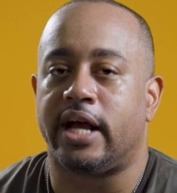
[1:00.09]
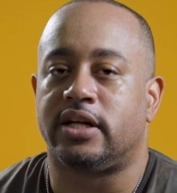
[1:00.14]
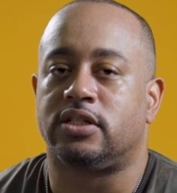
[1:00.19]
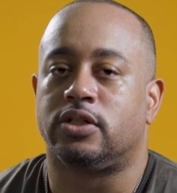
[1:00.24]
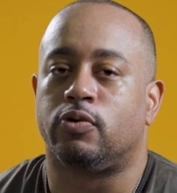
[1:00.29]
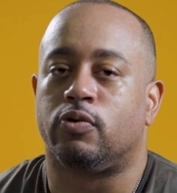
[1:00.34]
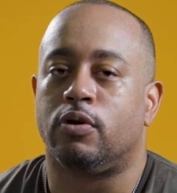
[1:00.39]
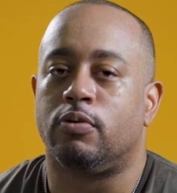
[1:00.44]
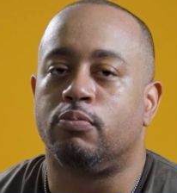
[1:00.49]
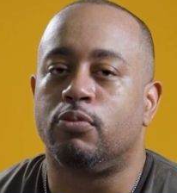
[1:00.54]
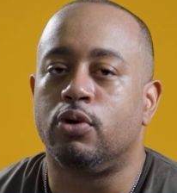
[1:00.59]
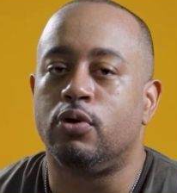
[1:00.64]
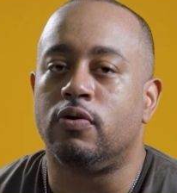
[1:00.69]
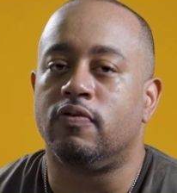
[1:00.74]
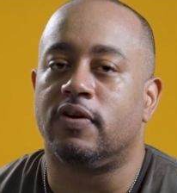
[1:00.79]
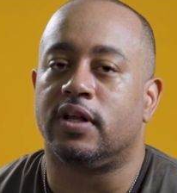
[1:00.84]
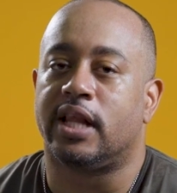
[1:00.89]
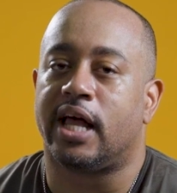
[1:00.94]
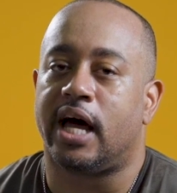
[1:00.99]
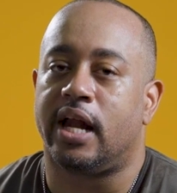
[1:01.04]
actually
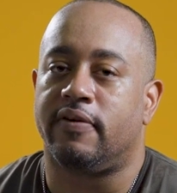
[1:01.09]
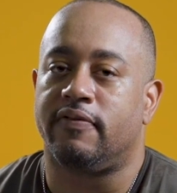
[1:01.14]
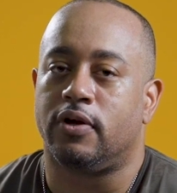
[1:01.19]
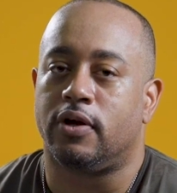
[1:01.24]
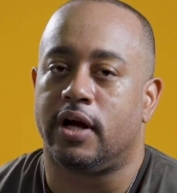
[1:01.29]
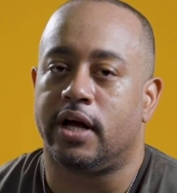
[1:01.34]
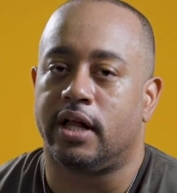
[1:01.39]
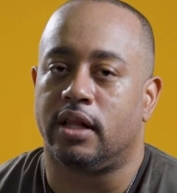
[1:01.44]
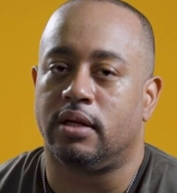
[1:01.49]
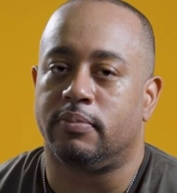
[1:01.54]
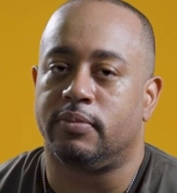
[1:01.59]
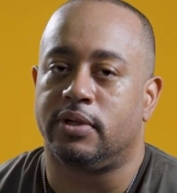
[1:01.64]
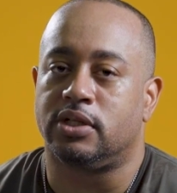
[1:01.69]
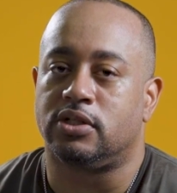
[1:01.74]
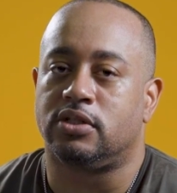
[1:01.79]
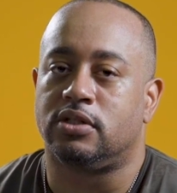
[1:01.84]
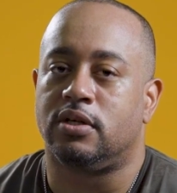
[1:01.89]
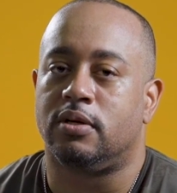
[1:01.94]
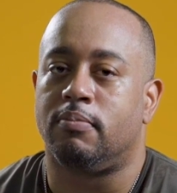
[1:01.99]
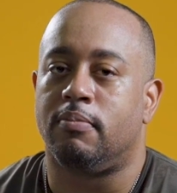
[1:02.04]
remove a lot of your
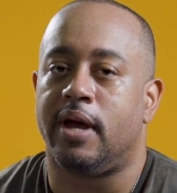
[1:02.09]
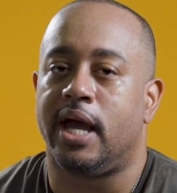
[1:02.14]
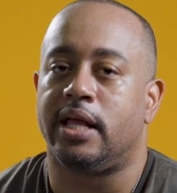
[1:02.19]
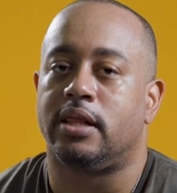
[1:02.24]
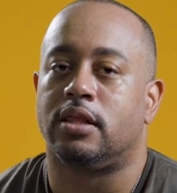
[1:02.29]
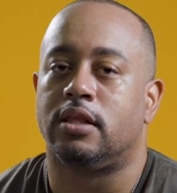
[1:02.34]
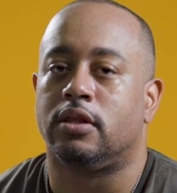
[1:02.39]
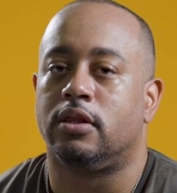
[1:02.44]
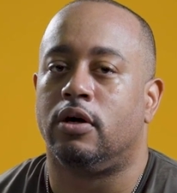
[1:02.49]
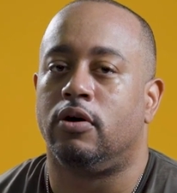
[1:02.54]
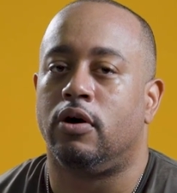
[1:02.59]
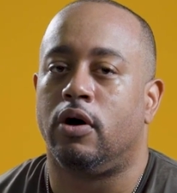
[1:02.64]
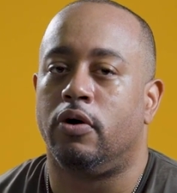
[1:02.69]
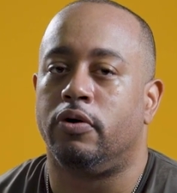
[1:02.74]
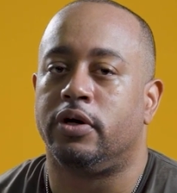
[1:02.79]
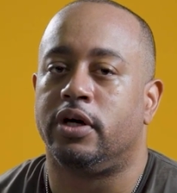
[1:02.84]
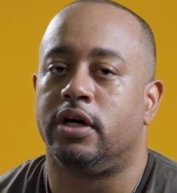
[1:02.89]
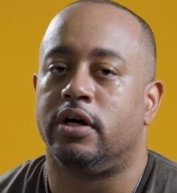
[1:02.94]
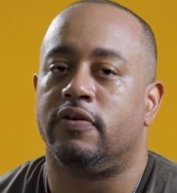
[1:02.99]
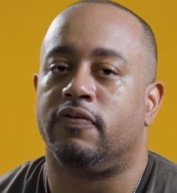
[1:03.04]
elements to make the
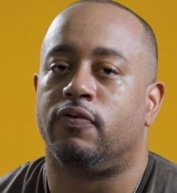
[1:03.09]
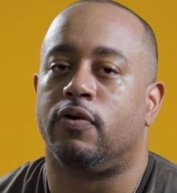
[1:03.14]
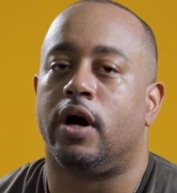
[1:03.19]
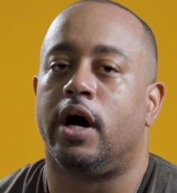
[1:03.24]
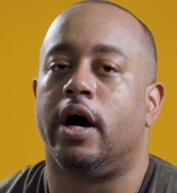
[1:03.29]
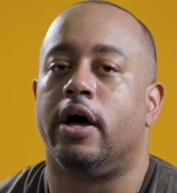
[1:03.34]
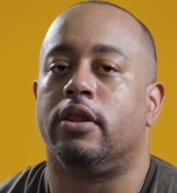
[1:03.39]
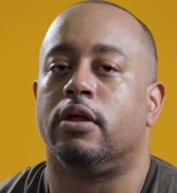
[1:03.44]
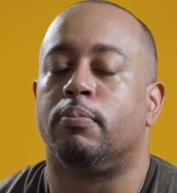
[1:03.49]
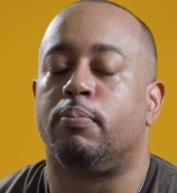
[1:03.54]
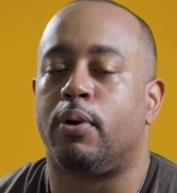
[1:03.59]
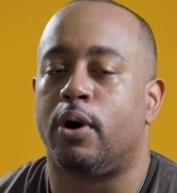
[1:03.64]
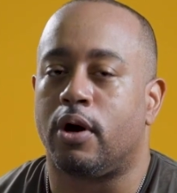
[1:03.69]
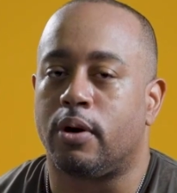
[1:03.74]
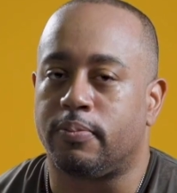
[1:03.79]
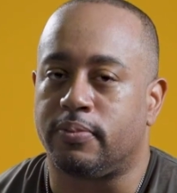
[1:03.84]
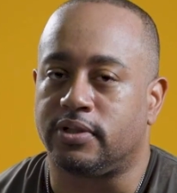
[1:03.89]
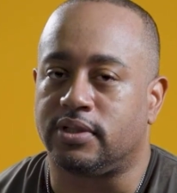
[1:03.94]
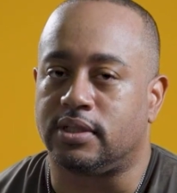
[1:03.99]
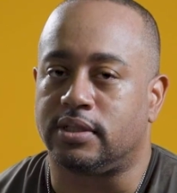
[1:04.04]
logo good for other
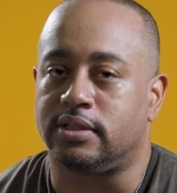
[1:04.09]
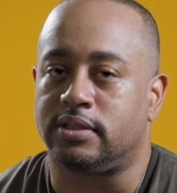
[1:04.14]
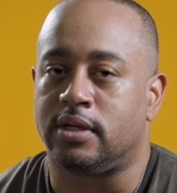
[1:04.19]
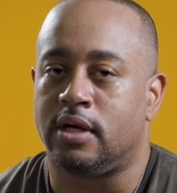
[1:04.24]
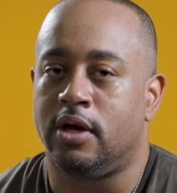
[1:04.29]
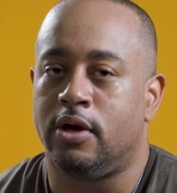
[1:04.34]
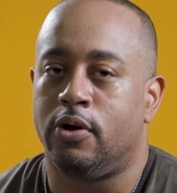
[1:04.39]
purposes.